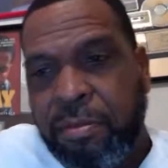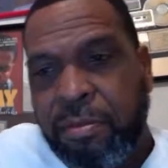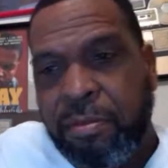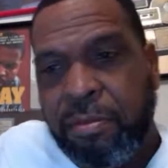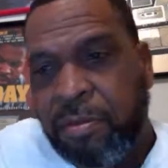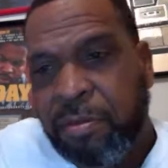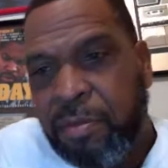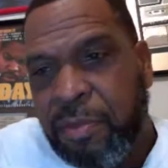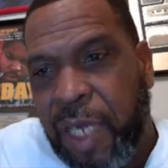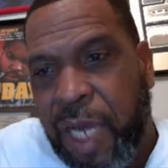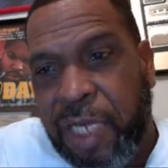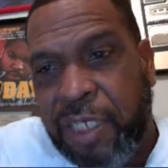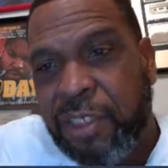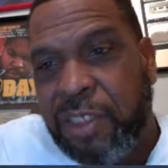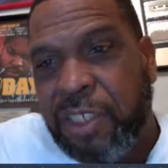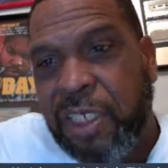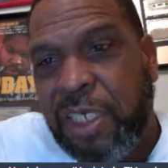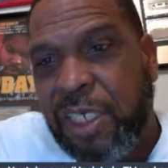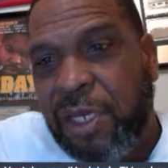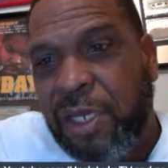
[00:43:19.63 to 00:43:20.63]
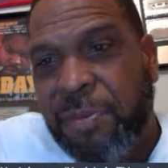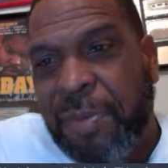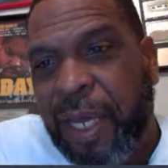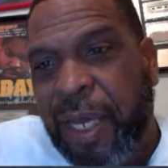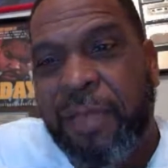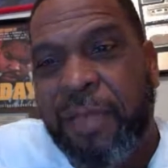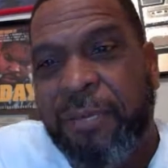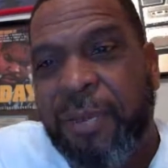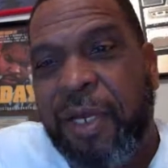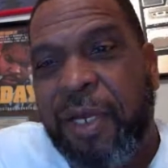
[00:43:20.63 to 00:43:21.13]
I can sit there, man,
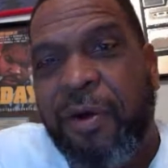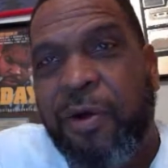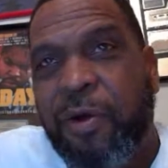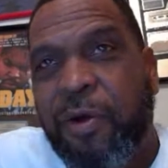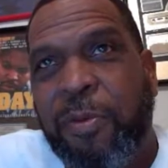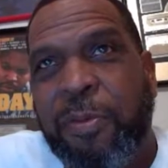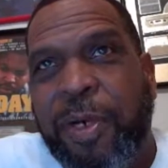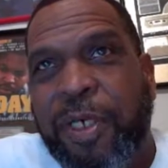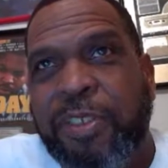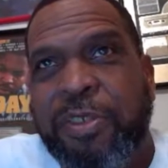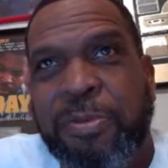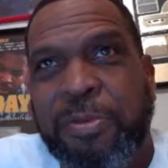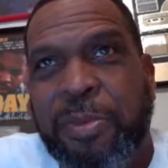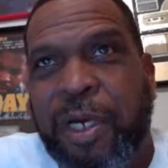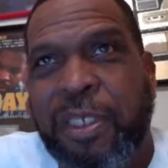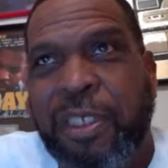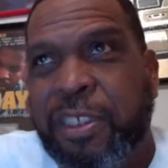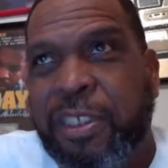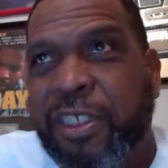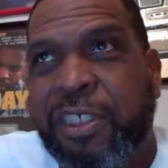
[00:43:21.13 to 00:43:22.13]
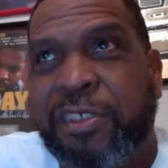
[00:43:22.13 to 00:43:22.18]
and make a whole bunch of money just